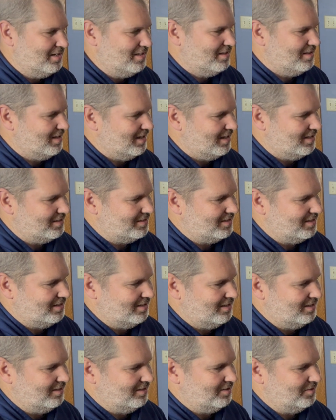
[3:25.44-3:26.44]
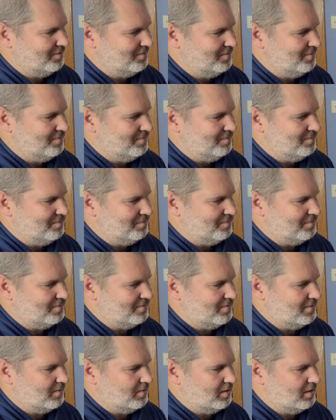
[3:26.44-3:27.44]
that
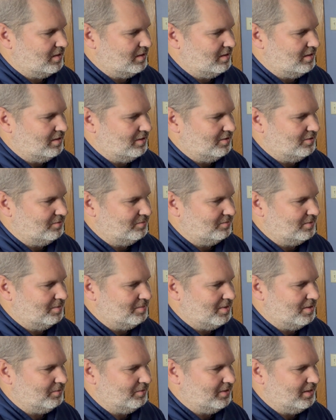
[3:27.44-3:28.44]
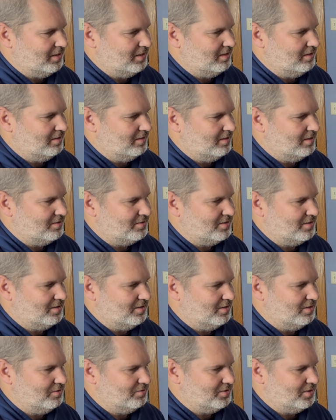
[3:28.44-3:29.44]
I'm not really
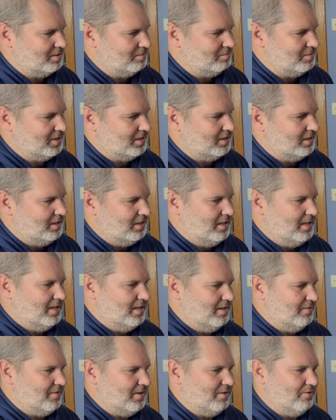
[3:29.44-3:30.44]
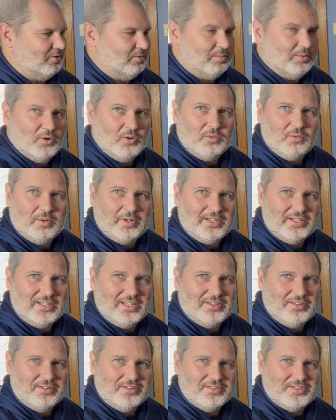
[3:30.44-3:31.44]
necessarily using, but if I ever broke one of
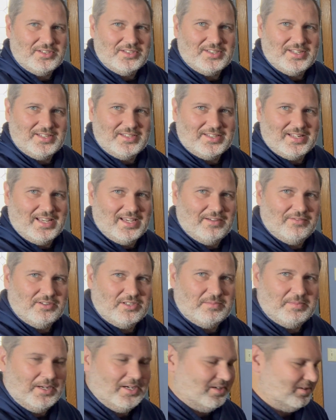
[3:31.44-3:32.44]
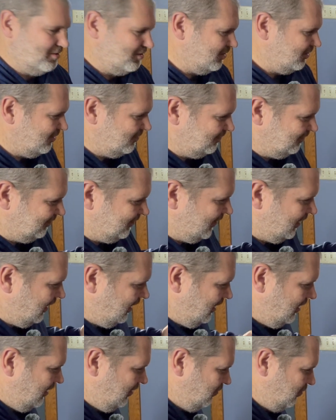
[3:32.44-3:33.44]
the others, it's nice to have a spare. So
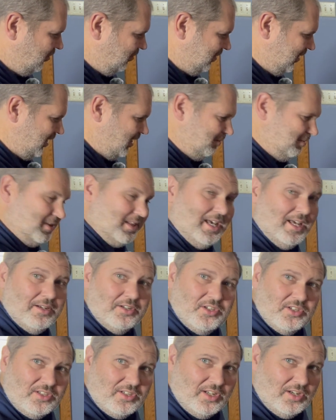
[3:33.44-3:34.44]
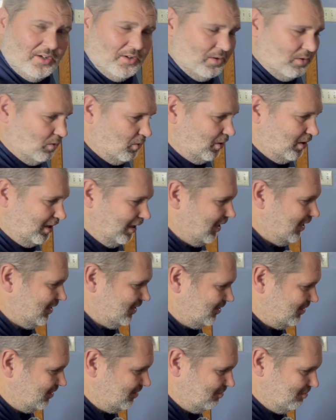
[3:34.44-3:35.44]
we'll be keeping that just on
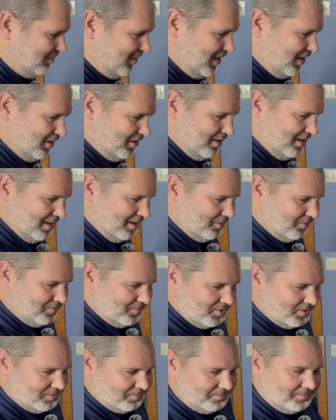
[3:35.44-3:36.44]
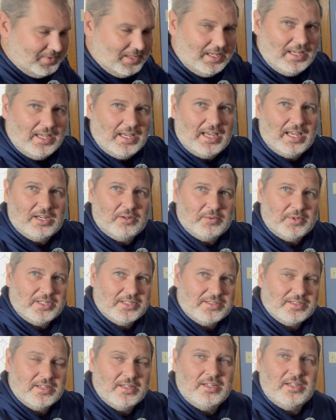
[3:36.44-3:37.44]
organized manner now. So
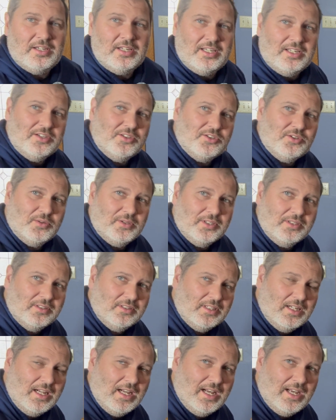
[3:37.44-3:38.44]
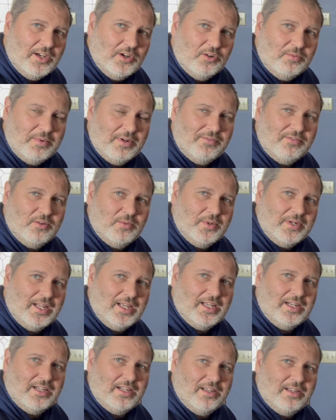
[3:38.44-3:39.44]
anyways, in short, I hope everyone
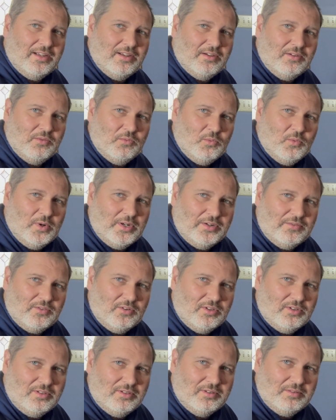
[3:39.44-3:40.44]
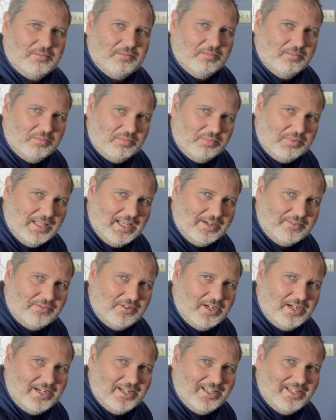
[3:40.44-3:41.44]
had a wonderful Black
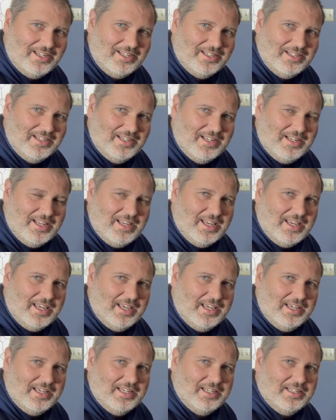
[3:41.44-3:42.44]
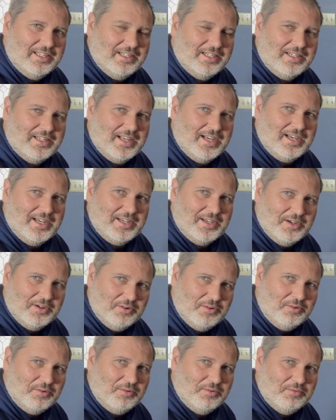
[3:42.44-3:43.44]
Friday, and I
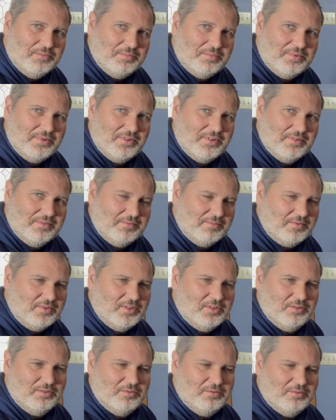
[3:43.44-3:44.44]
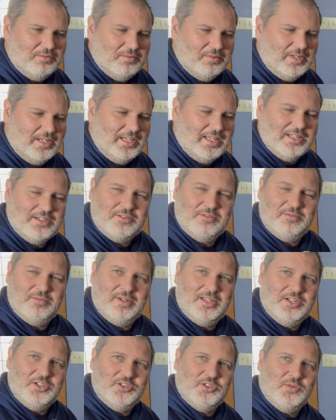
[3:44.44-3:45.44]
hope you get to
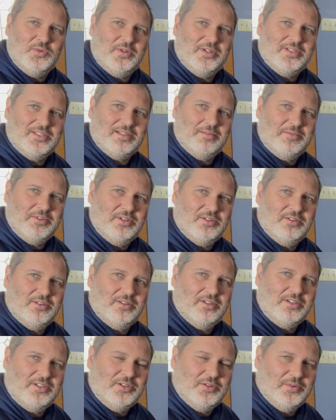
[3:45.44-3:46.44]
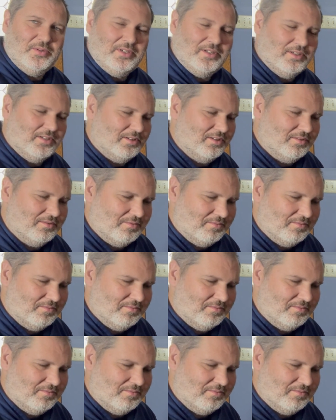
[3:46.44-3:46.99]
enjoy some of your